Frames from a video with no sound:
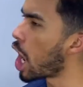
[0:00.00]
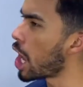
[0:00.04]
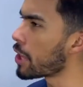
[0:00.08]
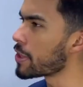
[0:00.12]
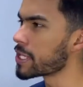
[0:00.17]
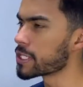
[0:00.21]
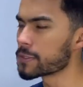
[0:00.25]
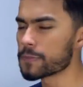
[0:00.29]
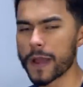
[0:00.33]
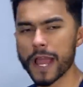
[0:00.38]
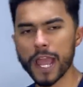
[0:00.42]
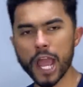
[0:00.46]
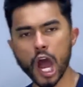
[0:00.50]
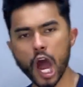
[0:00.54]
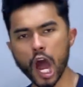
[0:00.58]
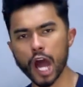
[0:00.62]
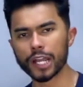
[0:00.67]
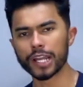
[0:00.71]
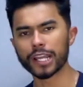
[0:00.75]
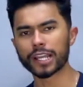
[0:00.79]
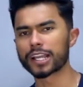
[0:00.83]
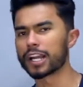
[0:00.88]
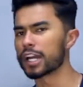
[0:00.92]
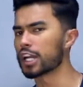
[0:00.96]
Call this my
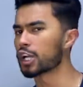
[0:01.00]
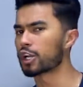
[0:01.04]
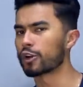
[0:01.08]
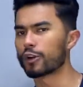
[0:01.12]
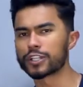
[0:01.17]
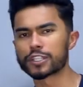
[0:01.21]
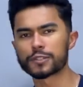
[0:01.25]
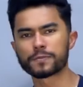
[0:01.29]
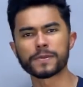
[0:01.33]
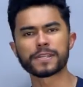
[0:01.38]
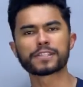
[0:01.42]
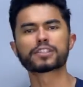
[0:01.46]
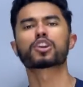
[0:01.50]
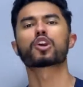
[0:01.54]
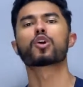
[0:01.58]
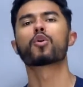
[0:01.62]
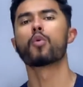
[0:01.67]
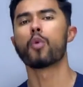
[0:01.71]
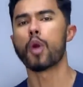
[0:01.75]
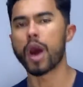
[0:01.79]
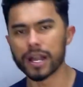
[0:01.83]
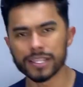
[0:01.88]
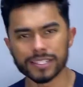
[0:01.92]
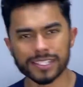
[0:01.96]
Hanukkah, Christmas,
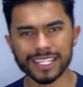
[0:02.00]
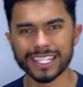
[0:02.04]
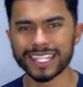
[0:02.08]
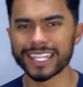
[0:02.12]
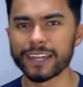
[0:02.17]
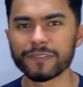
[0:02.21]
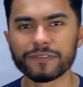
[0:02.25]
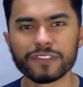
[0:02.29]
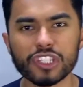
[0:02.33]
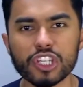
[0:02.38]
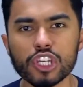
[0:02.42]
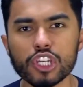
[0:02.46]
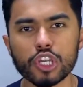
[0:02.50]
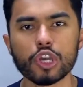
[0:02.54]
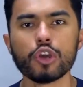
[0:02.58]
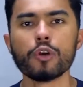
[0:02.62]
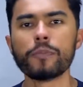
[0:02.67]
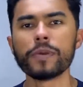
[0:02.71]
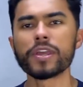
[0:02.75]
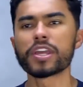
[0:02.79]
Kwanzaa gift to you,